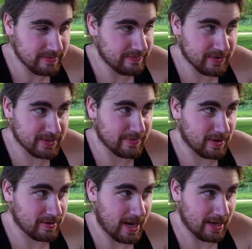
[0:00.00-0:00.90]
first of
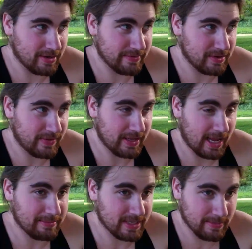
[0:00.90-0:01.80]
all, I don't even know if that
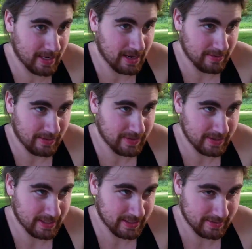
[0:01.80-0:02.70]
game's coming out. I
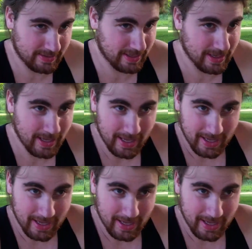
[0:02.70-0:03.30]
think that